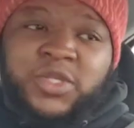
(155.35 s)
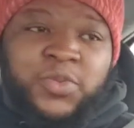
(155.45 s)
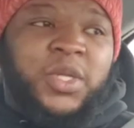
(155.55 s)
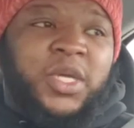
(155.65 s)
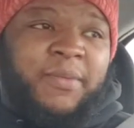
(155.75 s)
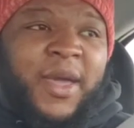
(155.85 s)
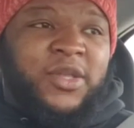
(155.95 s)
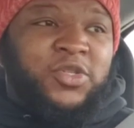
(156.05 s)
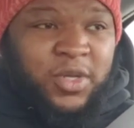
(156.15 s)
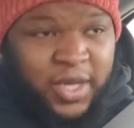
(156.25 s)
That's a really good
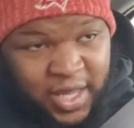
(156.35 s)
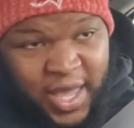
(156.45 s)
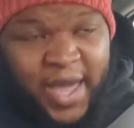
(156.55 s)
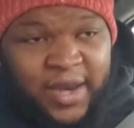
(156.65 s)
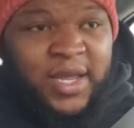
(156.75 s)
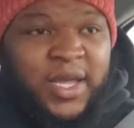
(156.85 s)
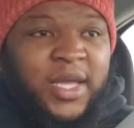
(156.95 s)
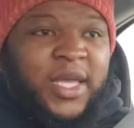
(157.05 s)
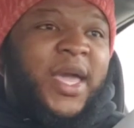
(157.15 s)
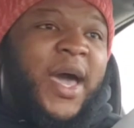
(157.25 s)
mandatory. Then he got
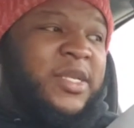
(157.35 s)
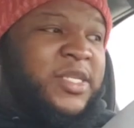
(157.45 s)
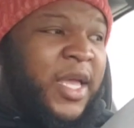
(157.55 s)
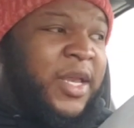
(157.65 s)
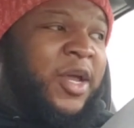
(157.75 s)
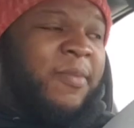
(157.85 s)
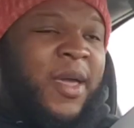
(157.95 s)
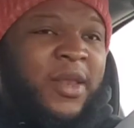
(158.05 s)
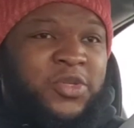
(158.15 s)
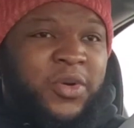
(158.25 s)
he got a secondary
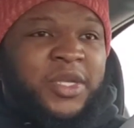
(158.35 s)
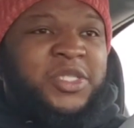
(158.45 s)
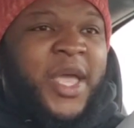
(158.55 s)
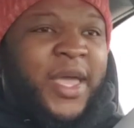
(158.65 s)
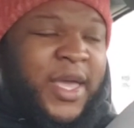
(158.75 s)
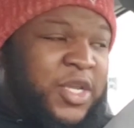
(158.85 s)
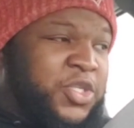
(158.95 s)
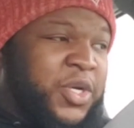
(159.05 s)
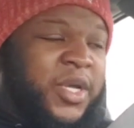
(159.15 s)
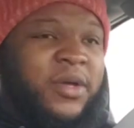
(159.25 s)
mandatory in Jack
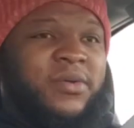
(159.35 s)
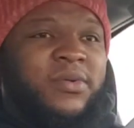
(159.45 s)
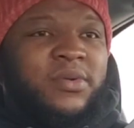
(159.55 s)
Contreras.